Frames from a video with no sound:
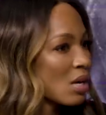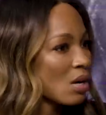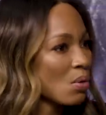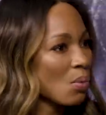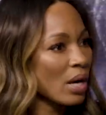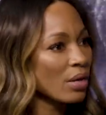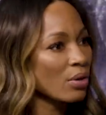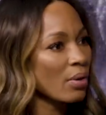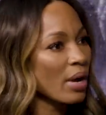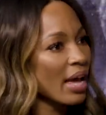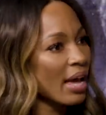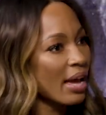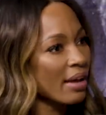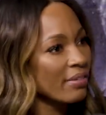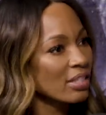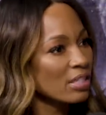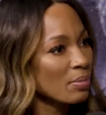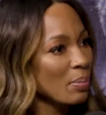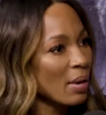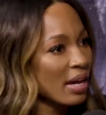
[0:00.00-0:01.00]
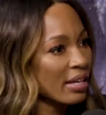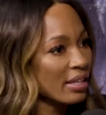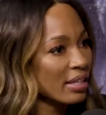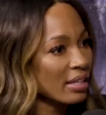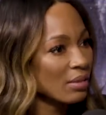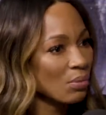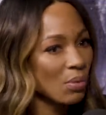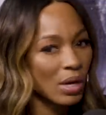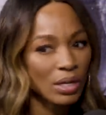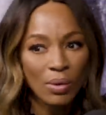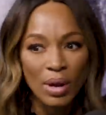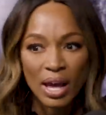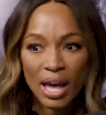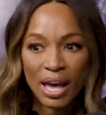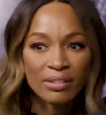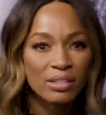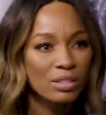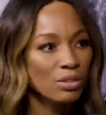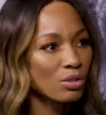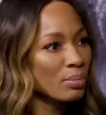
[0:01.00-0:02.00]
Why do I have this pocket? Why do I
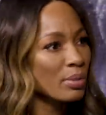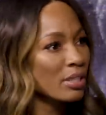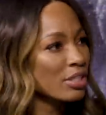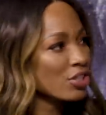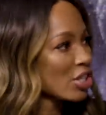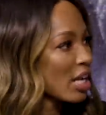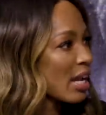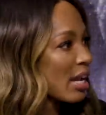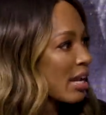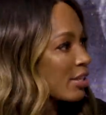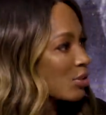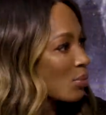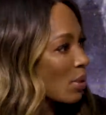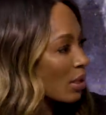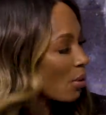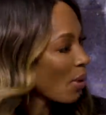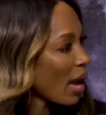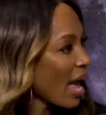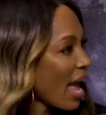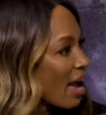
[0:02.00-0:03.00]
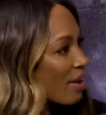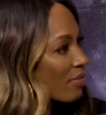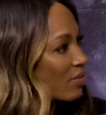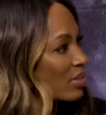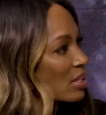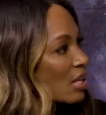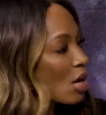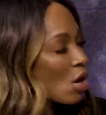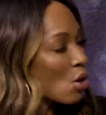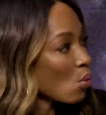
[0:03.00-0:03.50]
have this little bit of change? Why do I have this?